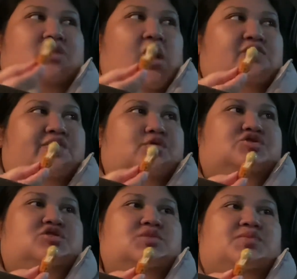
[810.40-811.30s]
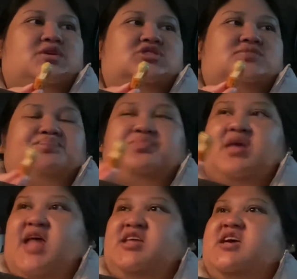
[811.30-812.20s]
feels good because I
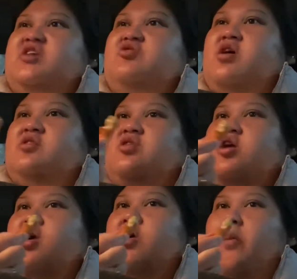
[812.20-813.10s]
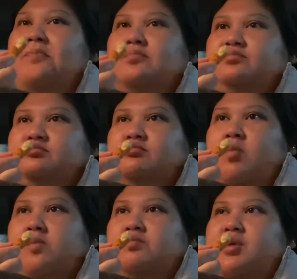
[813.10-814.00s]
had the heater on in the car.
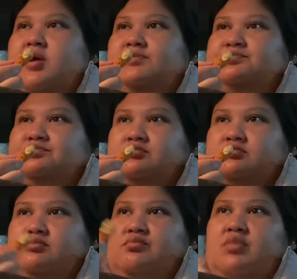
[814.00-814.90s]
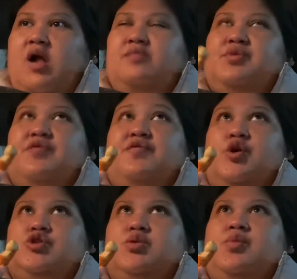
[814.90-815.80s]
But um, photo
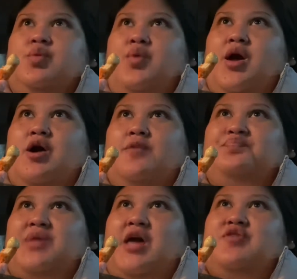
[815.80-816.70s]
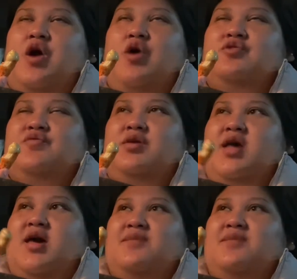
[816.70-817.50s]
shoot went well. I also feel like